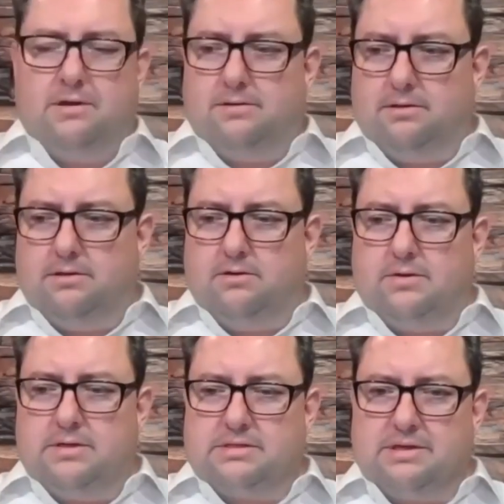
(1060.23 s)

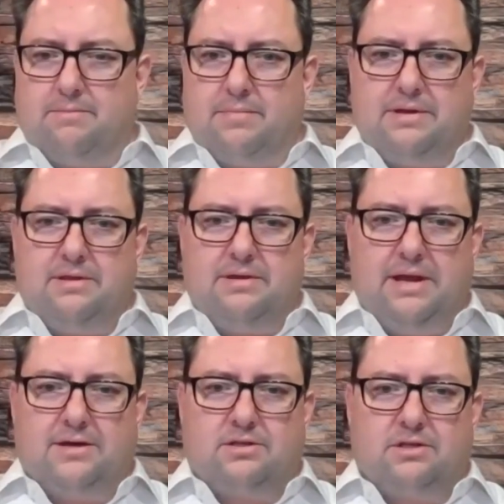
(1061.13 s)
you as somebody
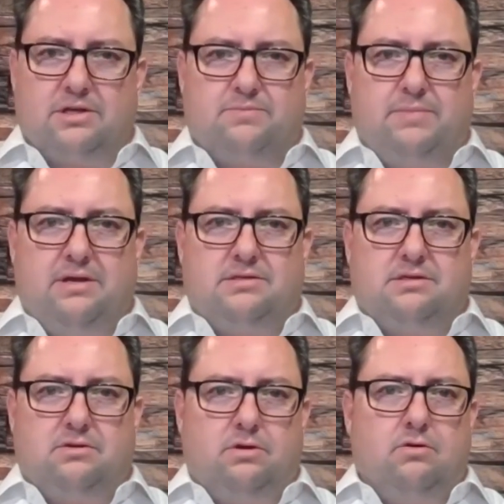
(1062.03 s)
that actually speaks
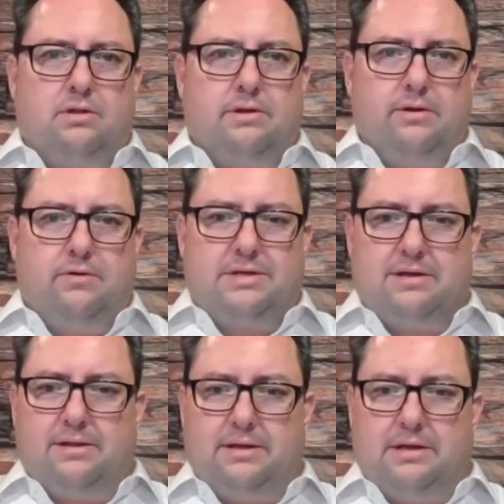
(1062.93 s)
to nuclear
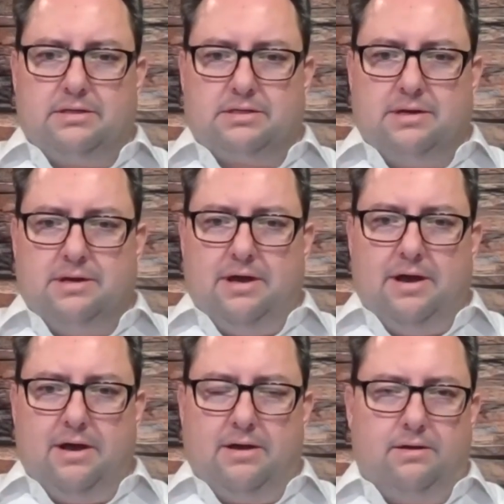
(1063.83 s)
utilities
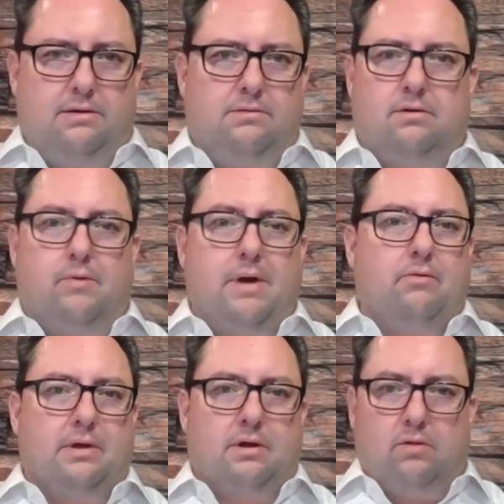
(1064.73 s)

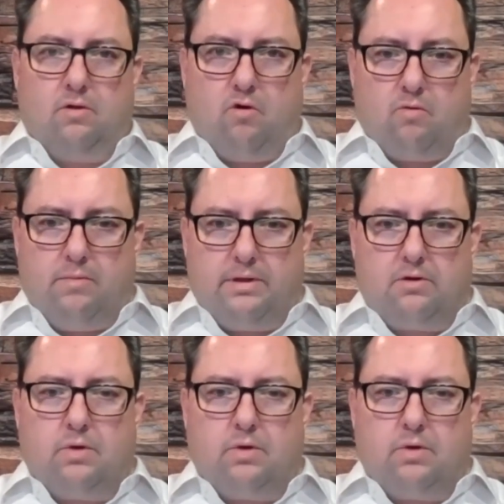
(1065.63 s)
around the globe,